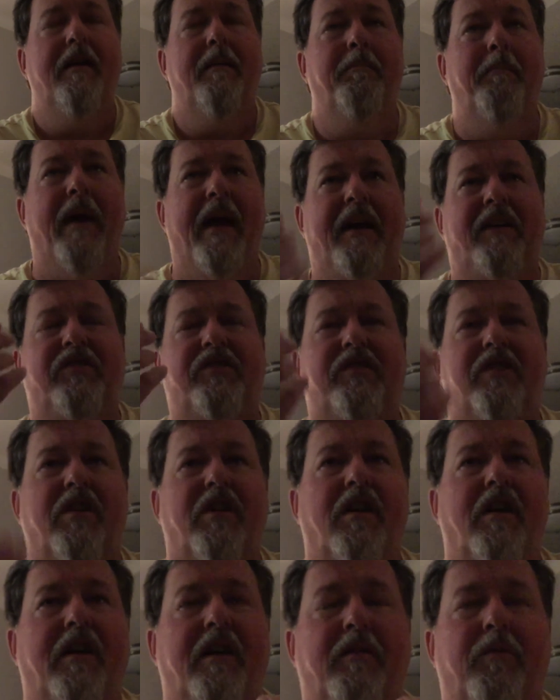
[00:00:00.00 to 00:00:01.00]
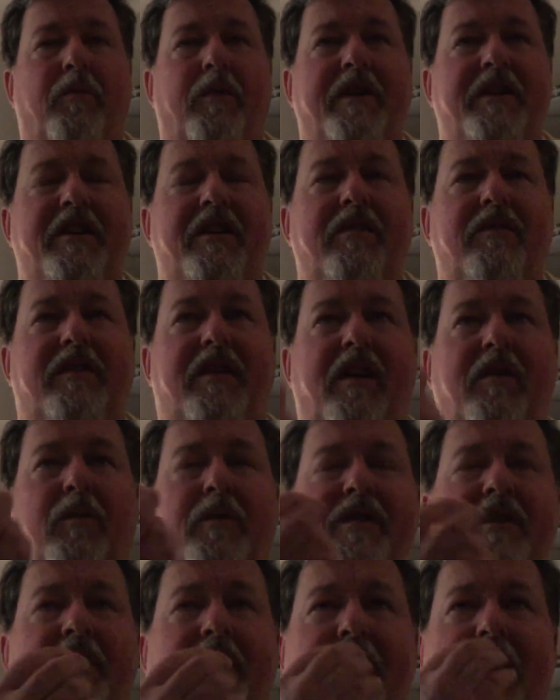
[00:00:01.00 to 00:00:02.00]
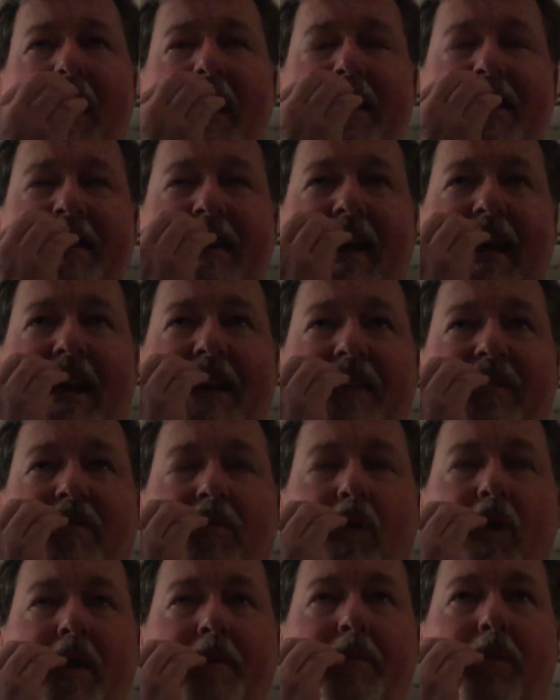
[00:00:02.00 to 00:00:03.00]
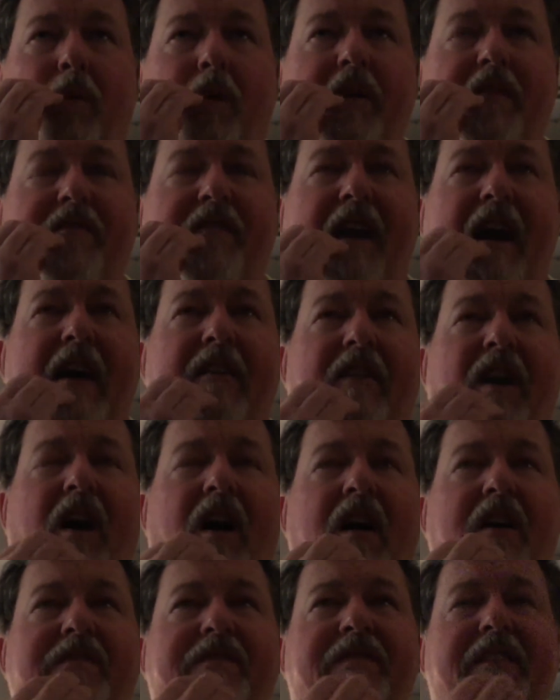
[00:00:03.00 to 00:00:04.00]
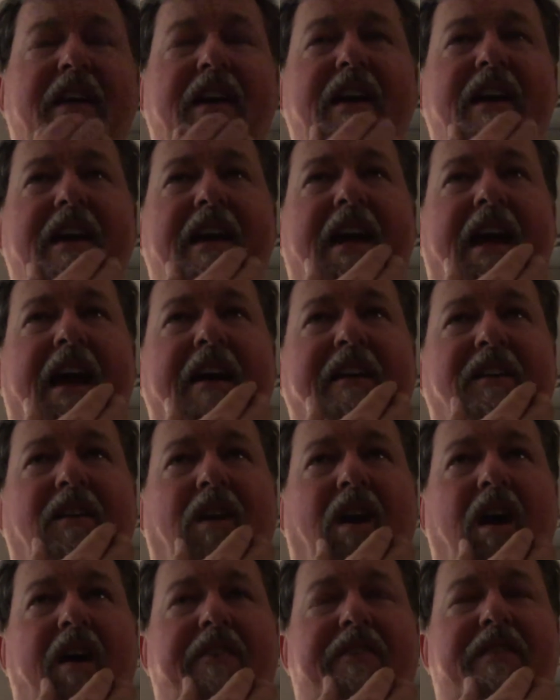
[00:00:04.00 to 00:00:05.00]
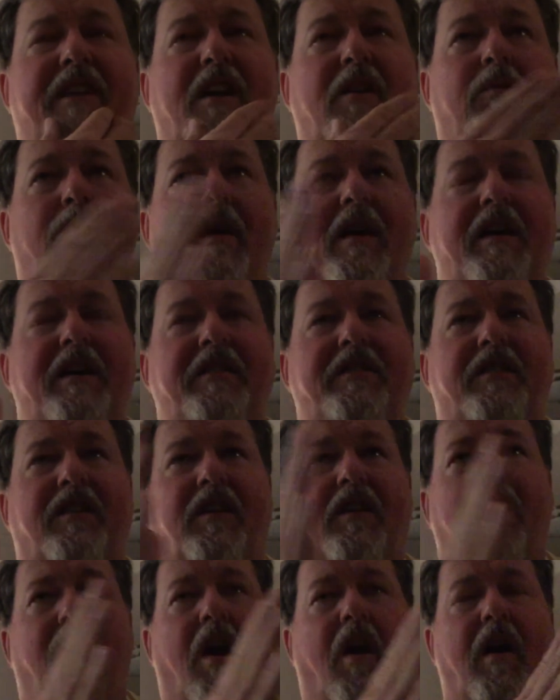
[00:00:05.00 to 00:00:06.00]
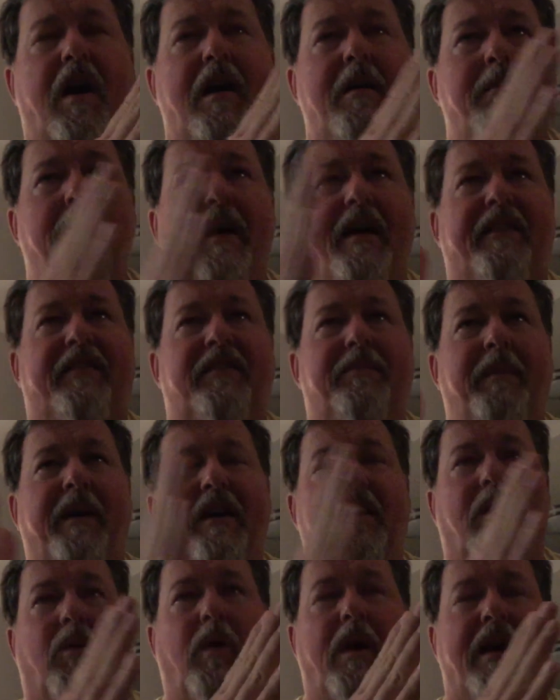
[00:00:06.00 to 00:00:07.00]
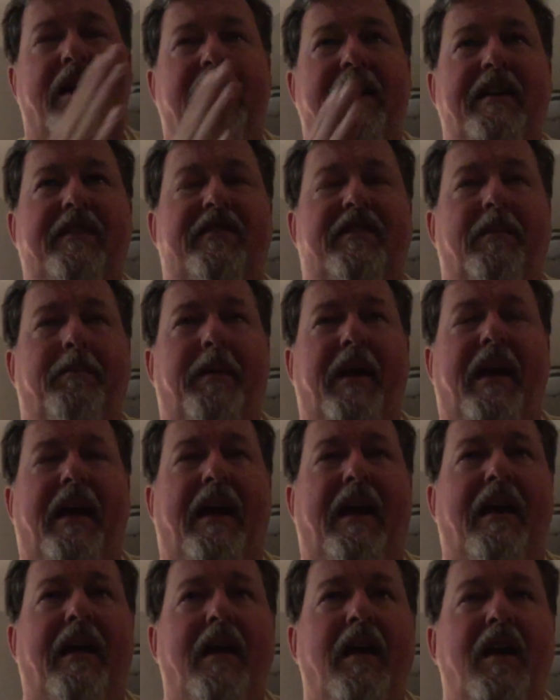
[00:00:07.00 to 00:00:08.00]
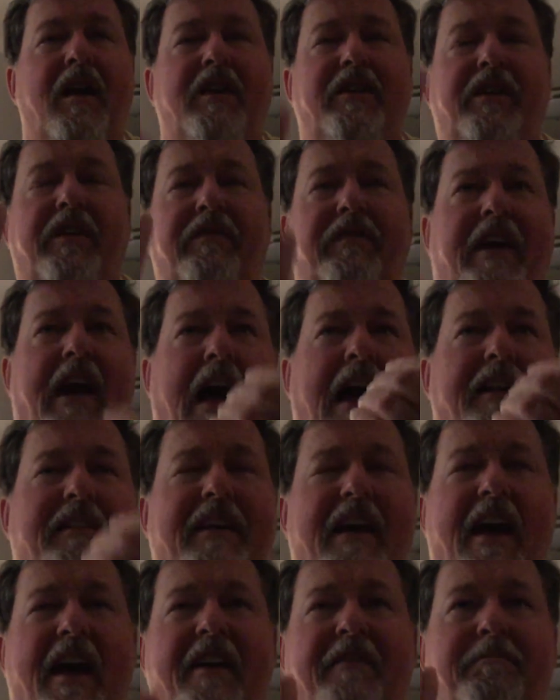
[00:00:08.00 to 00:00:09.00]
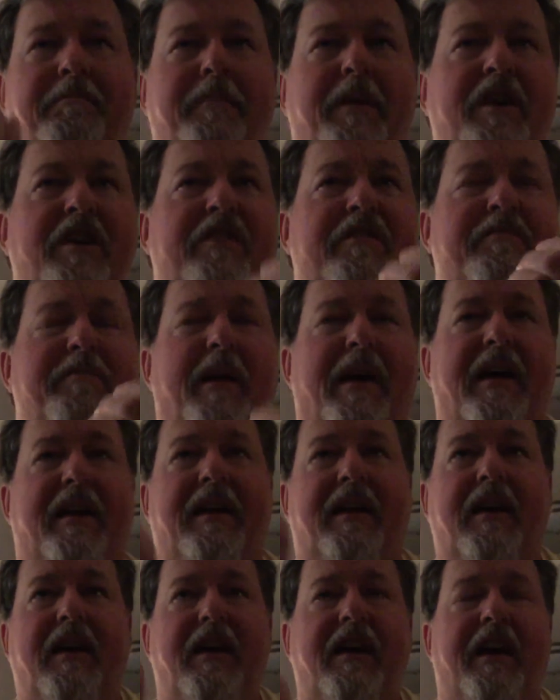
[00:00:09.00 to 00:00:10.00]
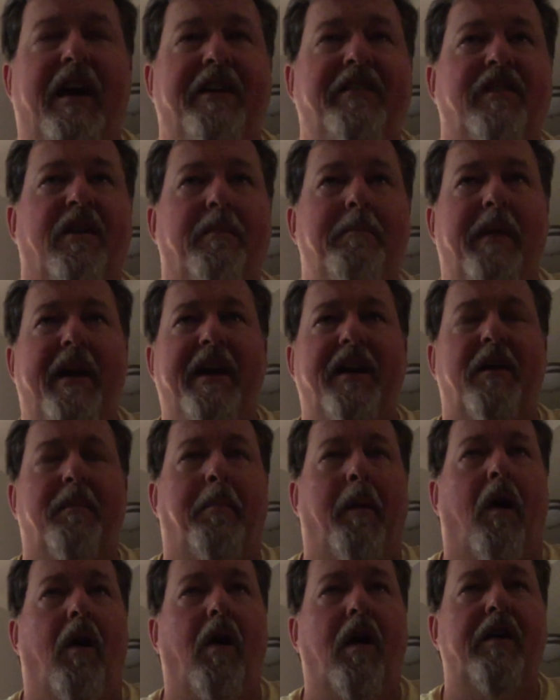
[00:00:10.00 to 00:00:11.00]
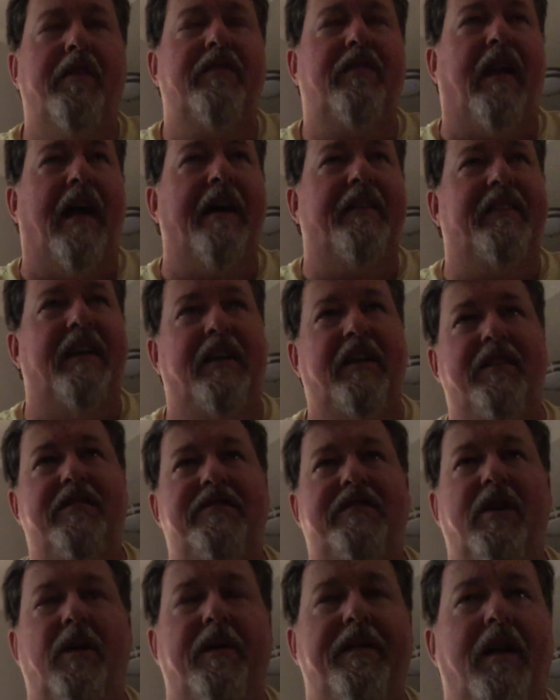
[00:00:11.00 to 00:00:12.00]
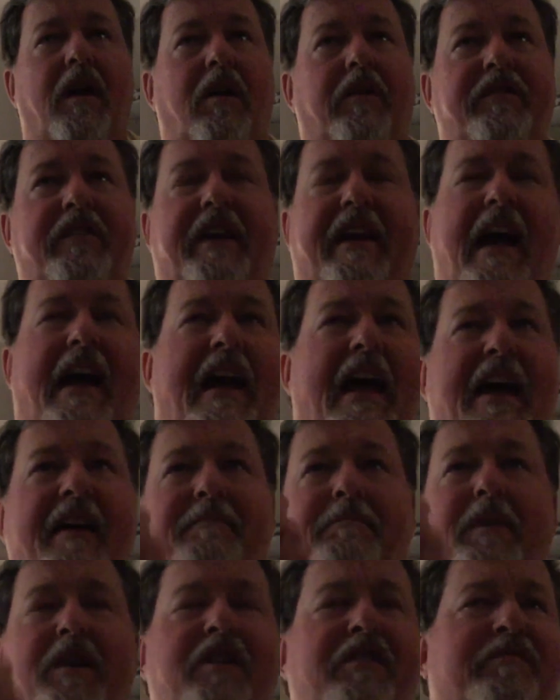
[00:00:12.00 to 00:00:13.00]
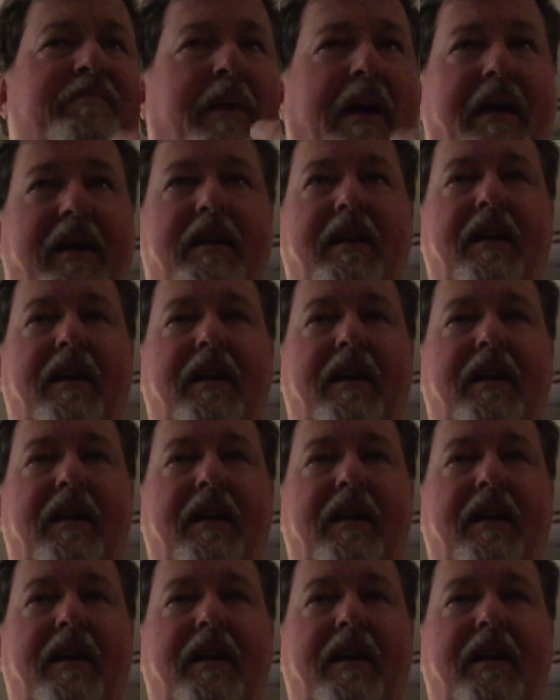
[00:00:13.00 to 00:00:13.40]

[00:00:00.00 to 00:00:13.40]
Make sure when you're cutting -1.5 off, and you're also running your RMS meter where it needs to be, you've got to have movement in your meter bars like they used to in the old. You got to have movement.